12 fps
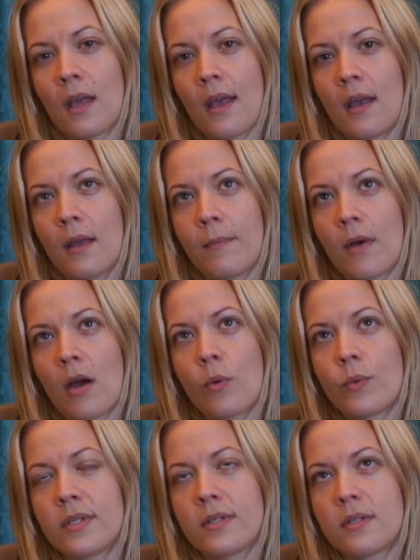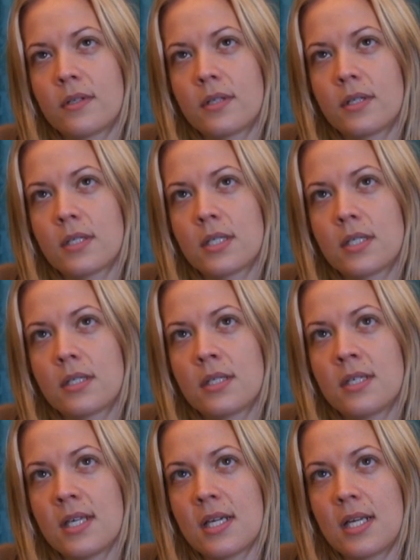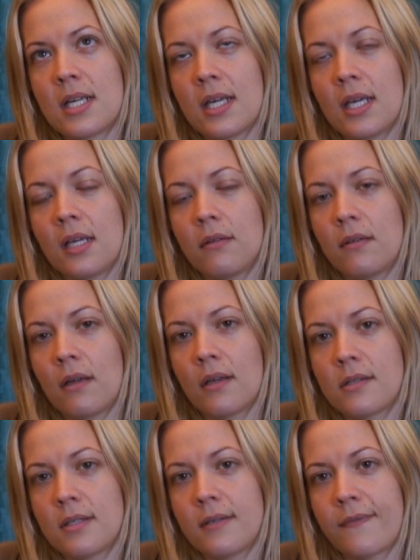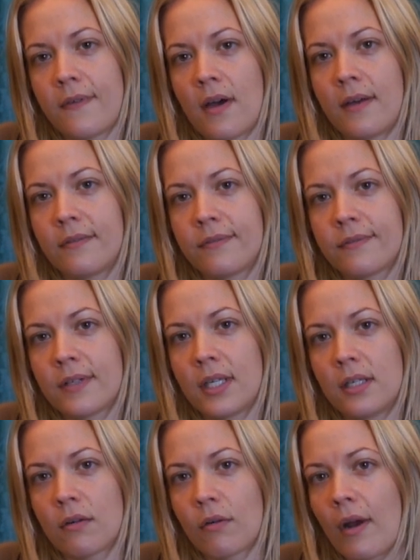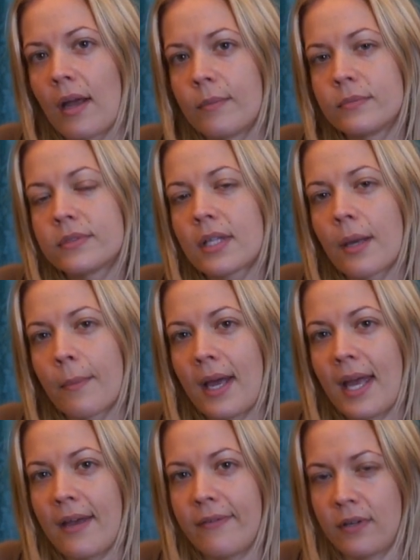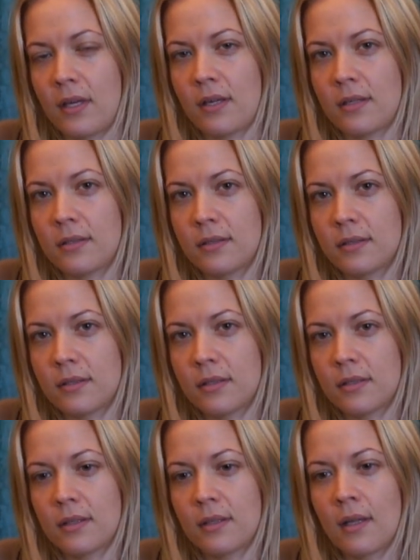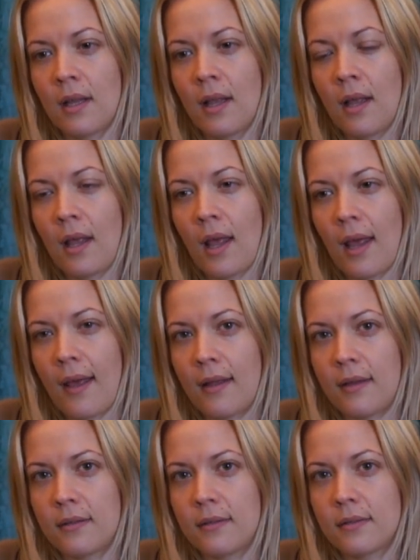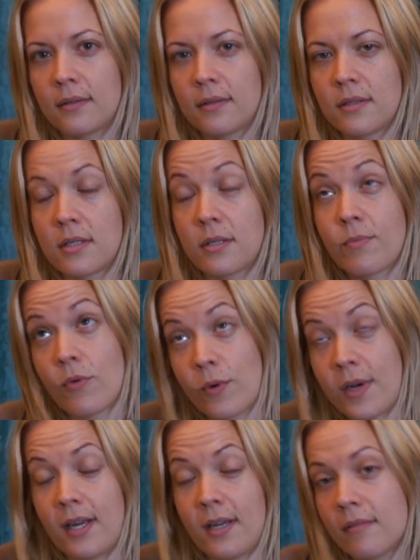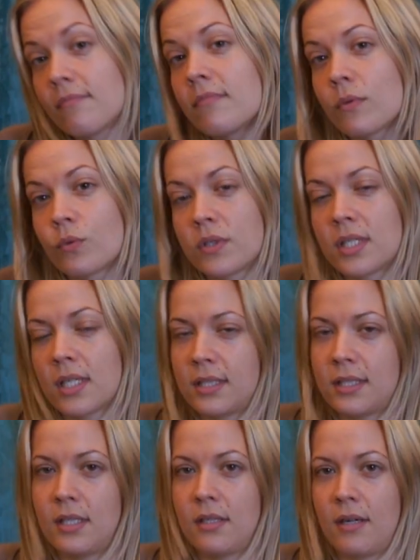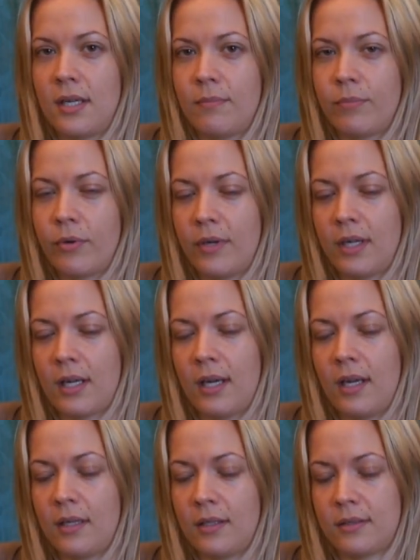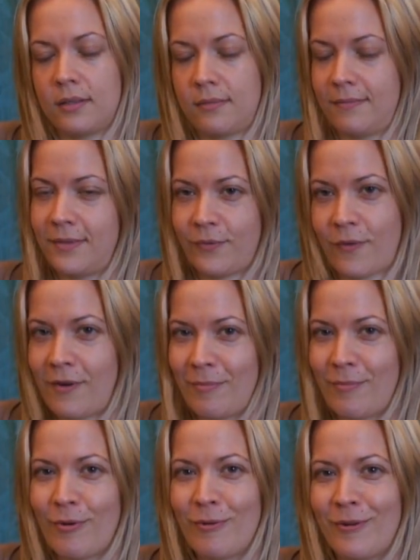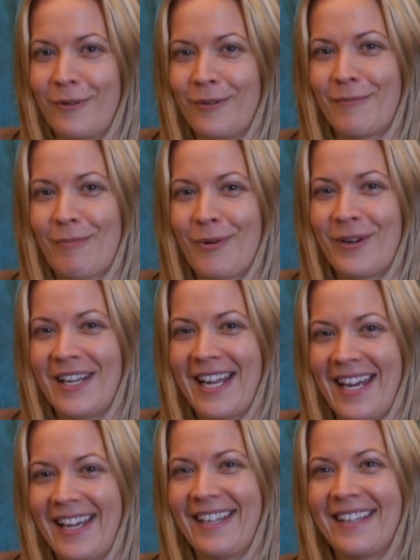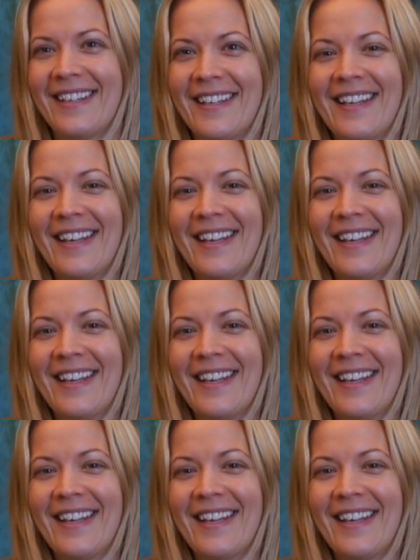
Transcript: I was nearly 95 kilograms at my heaviest, and this morning was 69.8. That's very important, 0.8.